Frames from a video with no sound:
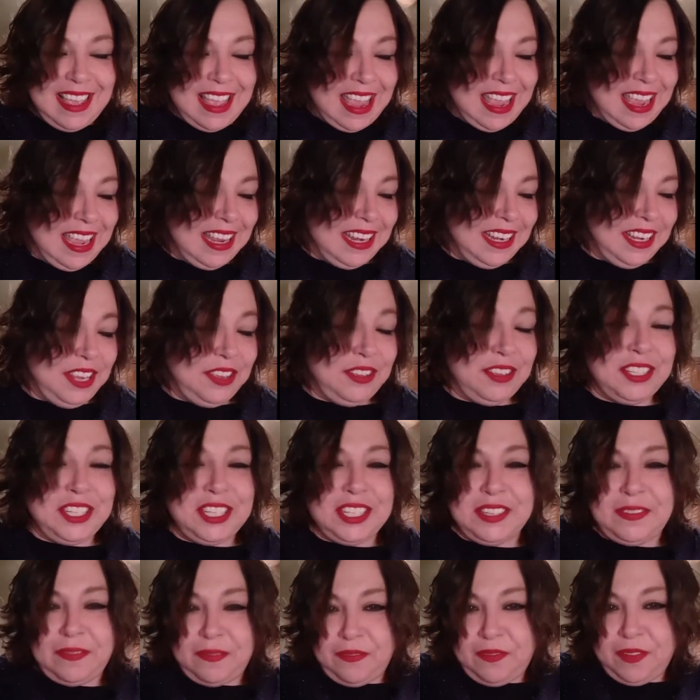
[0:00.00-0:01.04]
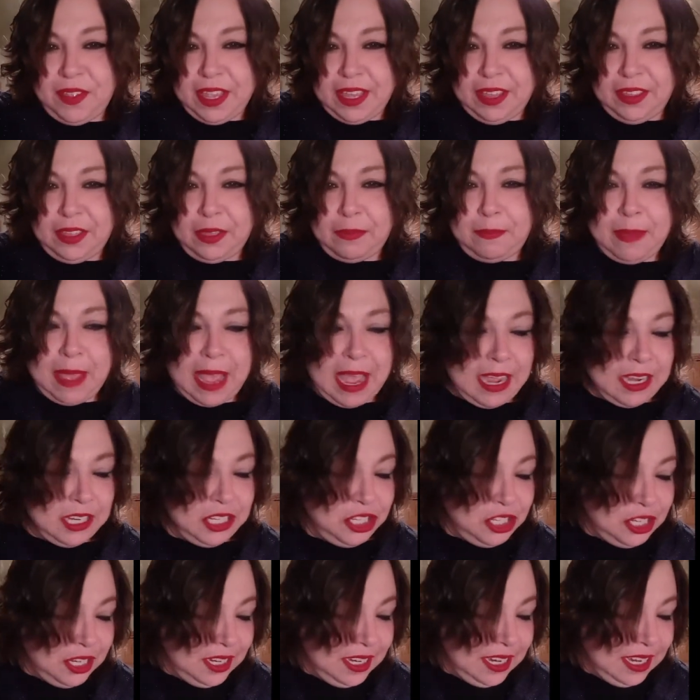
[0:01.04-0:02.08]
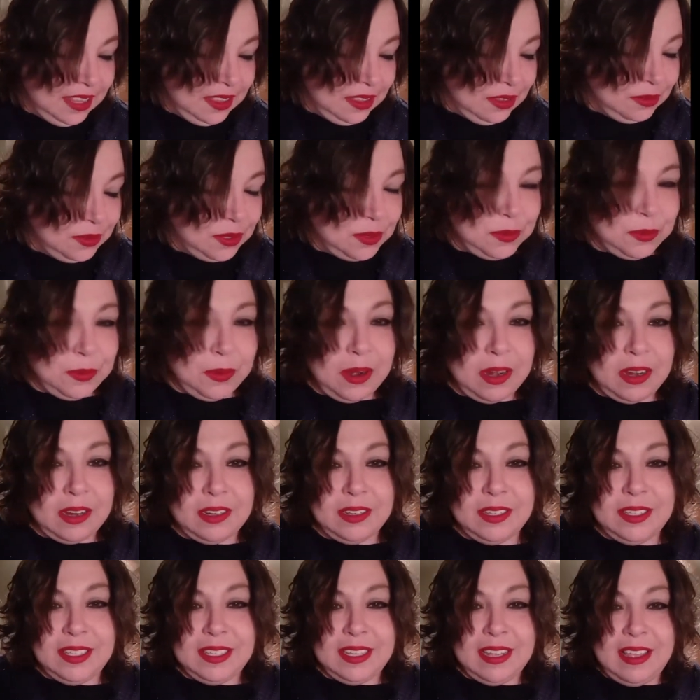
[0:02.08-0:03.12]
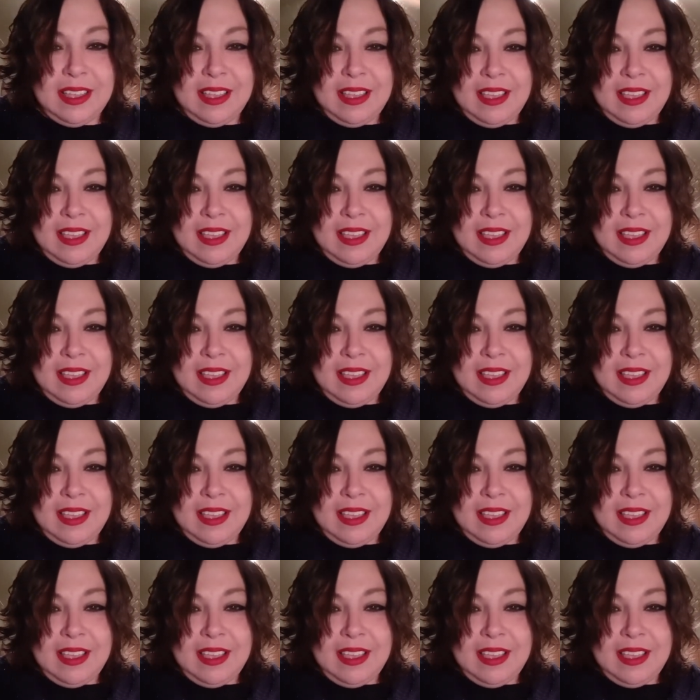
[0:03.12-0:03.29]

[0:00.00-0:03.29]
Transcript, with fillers: And you can just feel the passion in those words.